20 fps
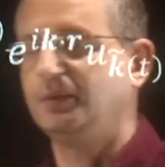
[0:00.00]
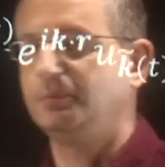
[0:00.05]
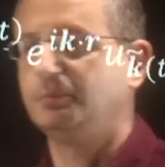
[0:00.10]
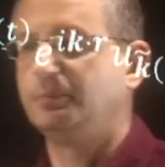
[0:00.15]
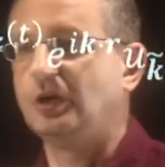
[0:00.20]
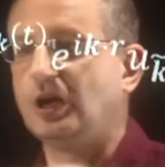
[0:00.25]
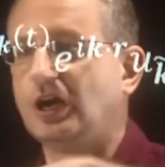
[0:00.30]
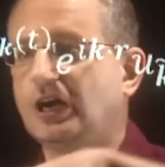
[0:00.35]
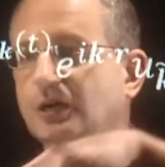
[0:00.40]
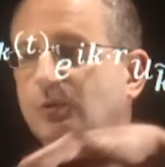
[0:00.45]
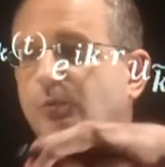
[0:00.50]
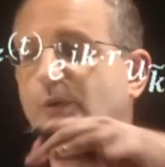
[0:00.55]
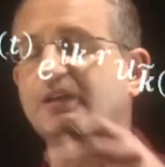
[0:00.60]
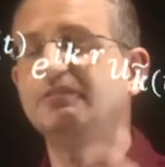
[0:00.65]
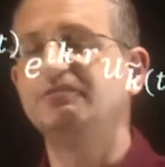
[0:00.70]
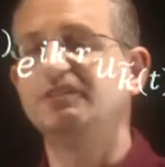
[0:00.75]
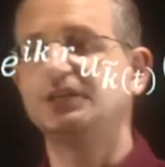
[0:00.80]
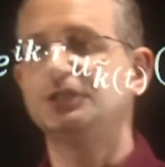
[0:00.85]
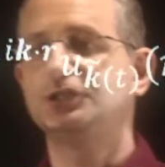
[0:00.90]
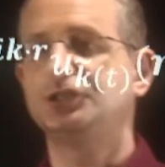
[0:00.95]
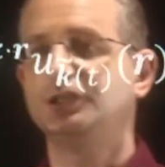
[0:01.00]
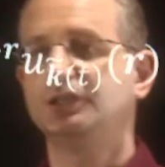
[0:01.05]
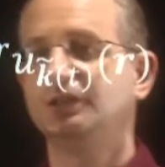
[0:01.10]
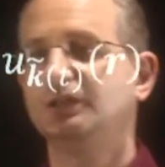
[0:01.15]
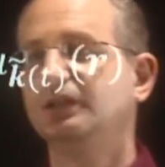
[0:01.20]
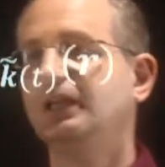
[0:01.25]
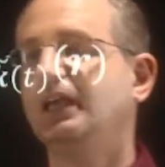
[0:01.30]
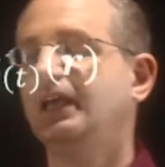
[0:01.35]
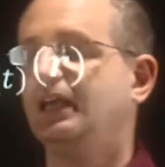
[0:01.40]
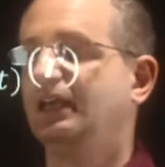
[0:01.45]
Bloch wave
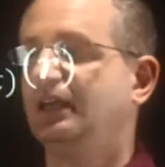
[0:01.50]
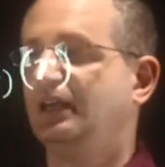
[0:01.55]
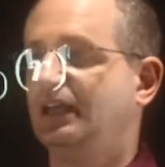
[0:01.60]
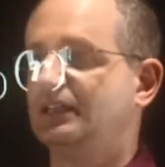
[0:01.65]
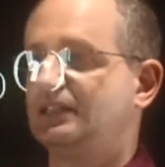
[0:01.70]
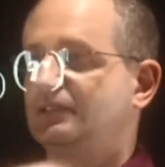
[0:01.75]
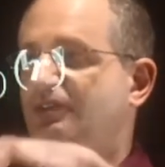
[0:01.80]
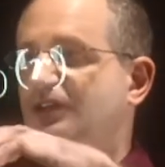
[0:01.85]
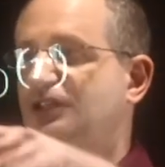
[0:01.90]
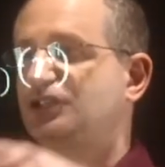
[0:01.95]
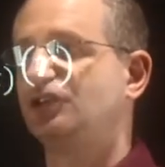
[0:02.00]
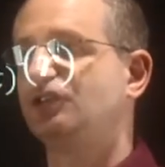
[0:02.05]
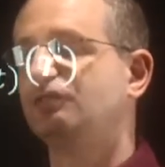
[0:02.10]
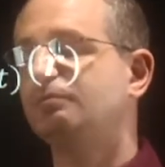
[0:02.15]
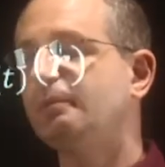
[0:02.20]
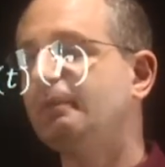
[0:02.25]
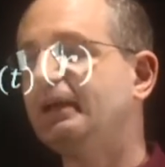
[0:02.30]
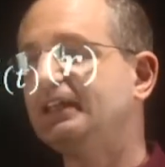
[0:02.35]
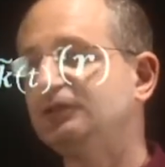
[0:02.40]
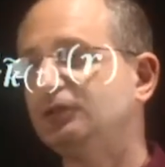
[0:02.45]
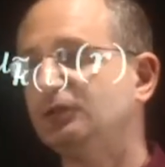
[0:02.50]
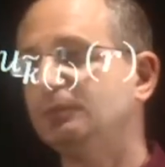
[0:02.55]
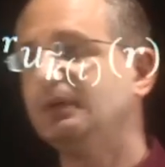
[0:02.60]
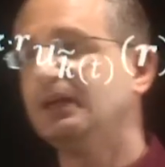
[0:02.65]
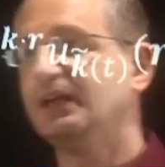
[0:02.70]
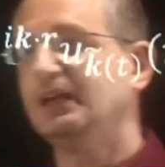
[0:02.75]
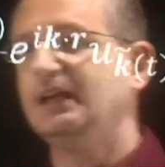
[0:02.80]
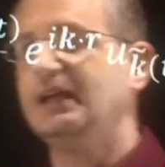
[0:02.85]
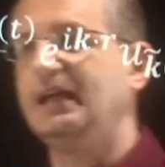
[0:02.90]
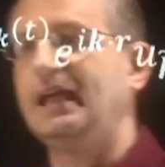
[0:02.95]
function as a function of
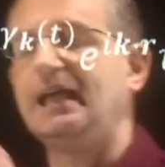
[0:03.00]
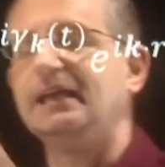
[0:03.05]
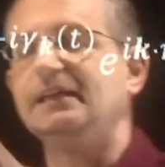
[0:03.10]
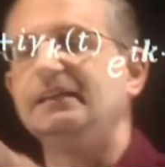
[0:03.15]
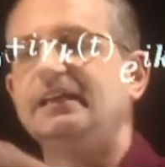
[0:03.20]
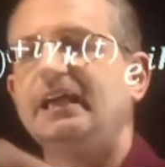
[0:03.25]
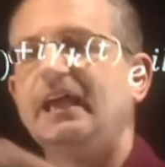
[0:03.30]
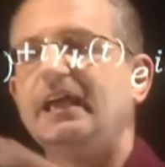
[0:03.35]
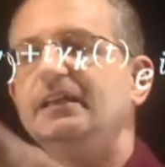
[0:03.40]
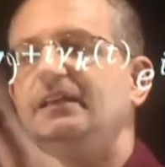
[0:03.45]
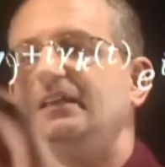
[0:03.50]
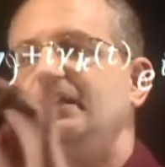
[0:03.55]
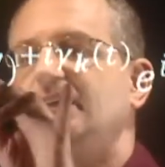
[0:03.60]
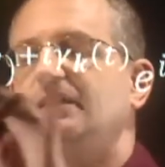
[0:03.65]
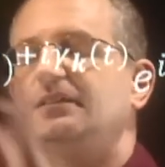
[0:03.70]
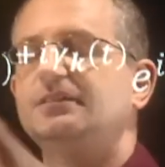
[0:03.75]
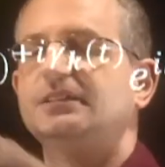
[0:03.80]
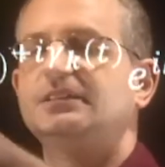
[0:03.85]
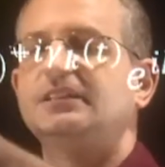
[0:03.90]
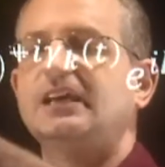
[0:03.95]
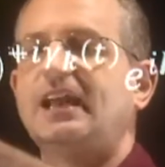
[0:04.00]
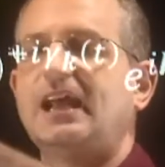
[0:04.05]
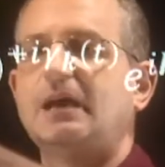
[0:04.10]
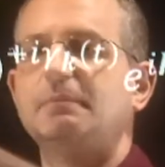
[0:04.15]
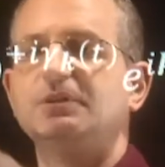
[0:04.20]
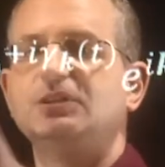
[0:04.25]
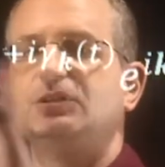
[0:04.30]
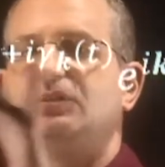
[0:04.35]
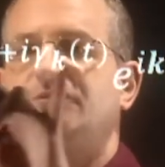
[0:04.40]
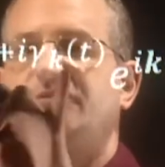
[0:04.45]
momentum and gaining the
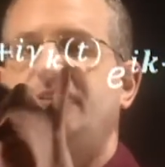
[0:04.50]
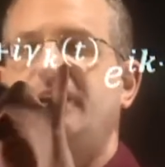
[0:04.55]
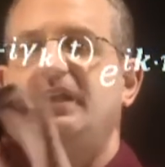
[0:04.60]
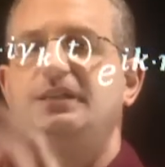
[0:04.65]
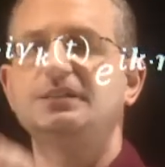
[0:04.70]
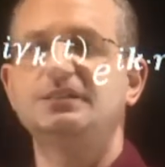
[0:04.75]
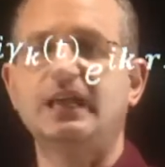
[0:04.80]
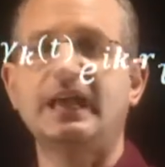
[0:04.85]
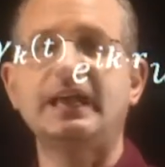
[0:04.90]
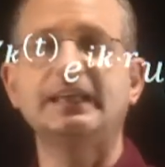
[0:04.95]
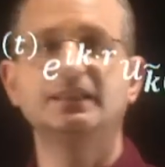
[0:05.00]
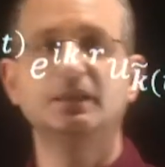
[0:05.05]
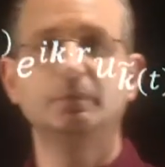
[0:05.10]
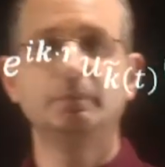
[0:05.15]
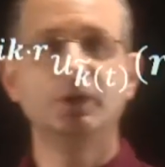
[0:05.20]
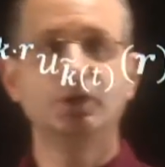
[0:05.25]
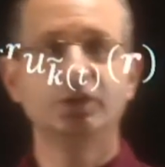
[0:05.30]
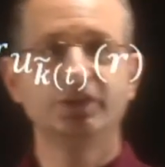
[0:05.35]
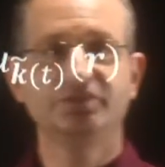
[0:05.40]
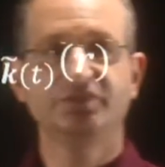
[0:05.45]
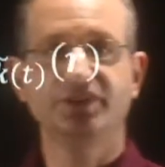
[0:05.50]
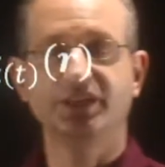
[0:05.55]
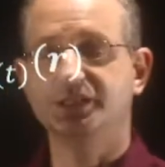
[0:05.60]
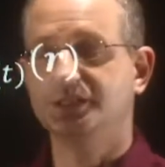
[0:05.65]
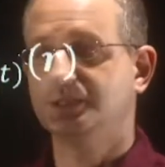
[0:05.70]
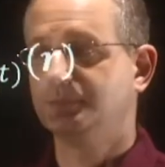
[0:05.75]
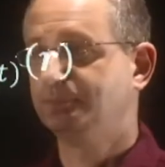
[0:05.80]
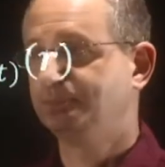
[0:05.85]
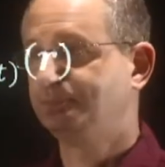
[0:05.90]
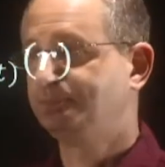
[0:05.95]
dynamical phase and the Berry phase.